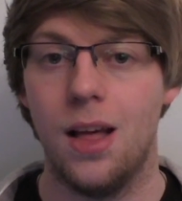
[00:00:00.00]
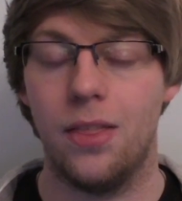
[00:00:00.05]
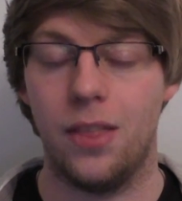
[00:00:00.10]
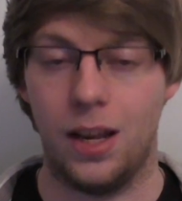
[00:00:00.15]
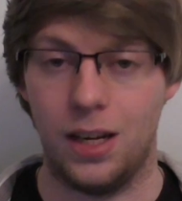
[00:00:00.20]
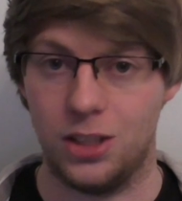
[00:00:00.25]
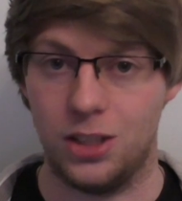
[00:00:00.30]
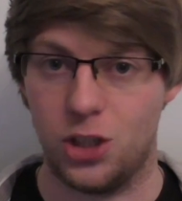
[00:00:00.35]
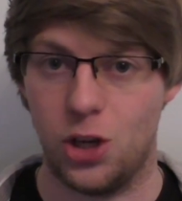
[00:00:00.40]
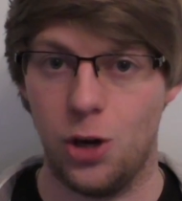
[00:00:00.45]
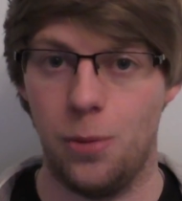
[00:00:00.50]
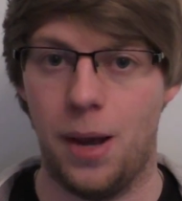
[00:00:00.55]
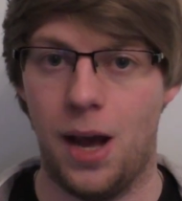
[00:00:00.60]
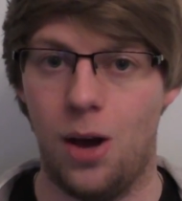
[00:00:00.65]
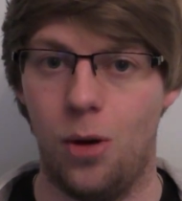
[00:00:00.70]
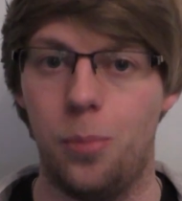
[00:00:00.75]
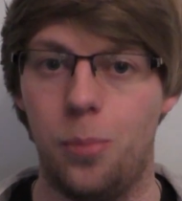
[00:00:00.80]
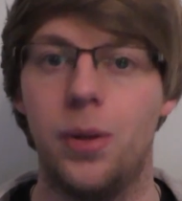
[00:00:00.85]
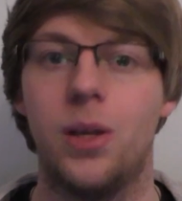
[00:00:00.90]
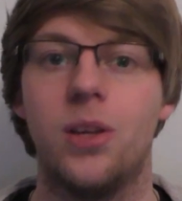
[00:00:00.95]
that it's come
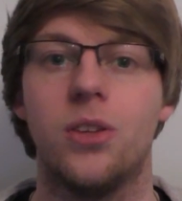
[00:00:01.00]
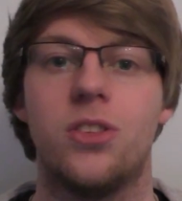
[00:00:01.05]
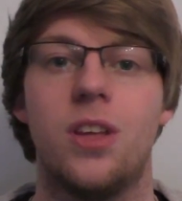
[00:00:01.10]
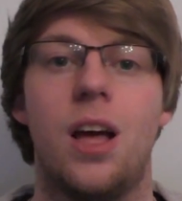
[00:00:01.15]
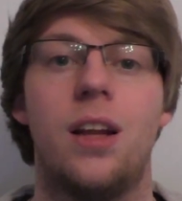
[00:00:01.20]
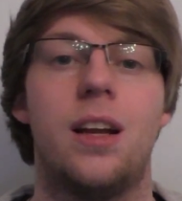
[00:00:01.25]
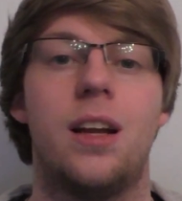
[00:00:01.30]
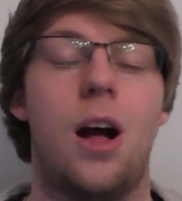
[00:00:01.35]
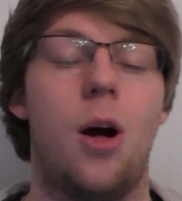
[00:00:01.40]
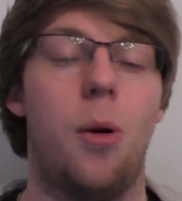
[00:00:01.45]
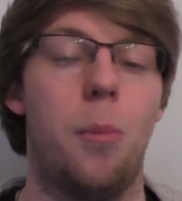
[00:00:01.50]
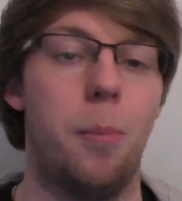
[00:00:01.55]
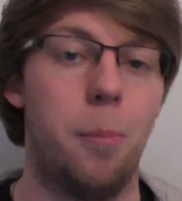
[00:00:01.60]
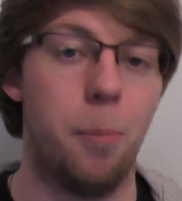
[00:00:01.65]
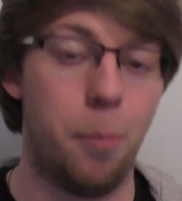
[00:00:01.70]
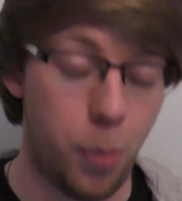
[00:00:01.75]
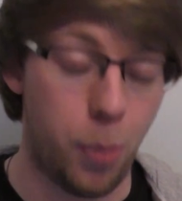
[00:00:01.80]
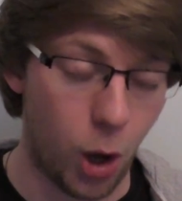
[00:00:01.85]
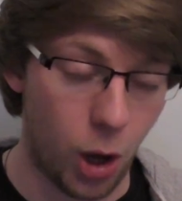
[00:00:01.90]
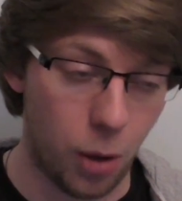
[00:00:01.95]
out, because then
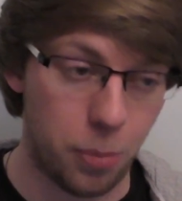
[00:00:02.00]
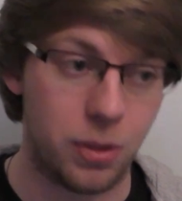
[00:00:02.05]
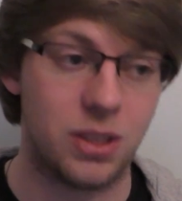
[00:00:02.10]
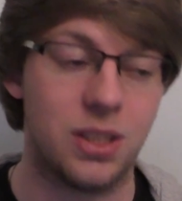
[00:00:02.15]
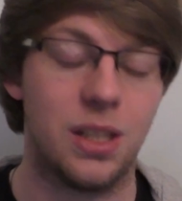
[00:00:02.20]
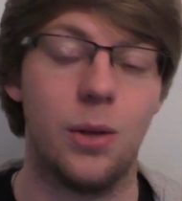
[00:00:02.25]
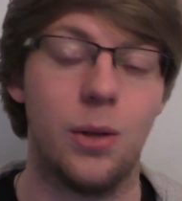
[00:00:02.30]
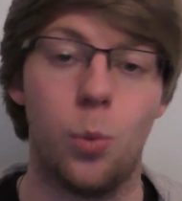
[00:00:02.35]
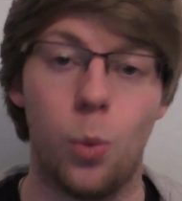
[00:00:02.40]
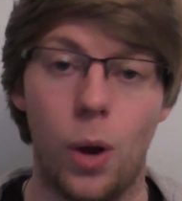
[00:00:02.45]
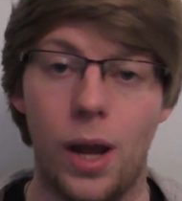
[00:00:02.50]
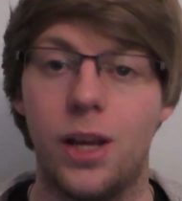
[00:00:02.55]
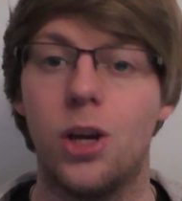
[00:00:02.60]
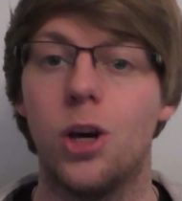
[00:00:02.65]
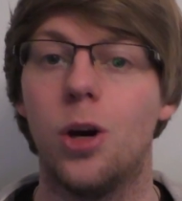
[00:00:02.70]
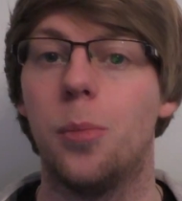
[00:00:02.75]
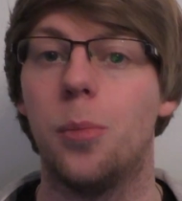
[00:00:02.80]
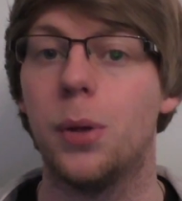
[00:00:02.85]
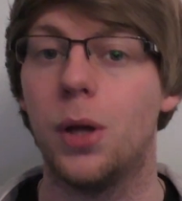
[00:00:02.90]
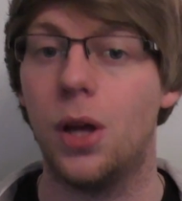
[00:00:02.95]
I'll purposely wake
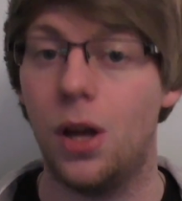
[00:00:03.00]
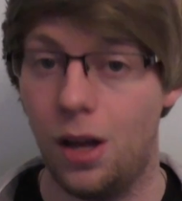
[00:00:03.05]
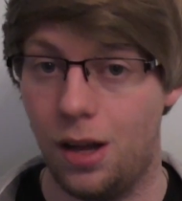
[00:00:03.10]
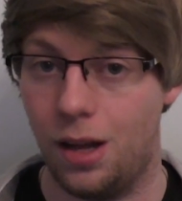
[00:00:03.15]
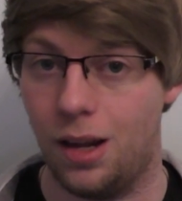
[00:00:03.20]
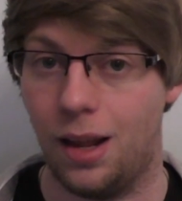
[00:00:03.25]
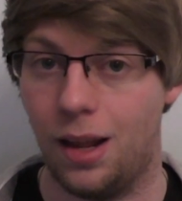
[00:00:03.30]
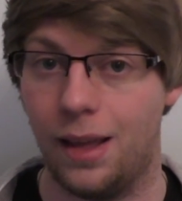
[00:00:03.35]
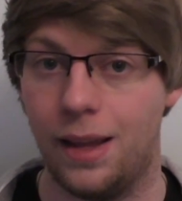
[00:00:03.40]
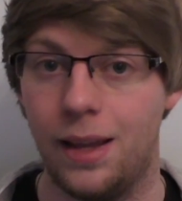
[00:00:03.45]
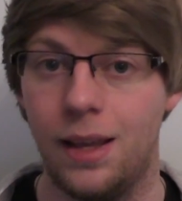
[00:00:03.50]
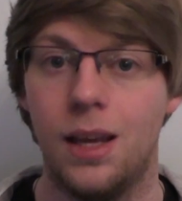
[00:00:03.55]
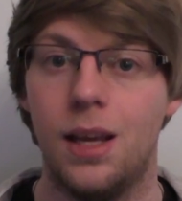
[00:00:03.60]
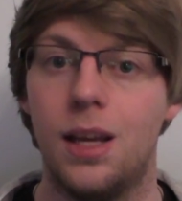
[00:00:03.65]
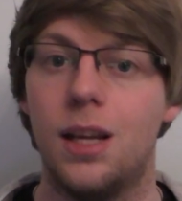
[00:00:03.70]
up early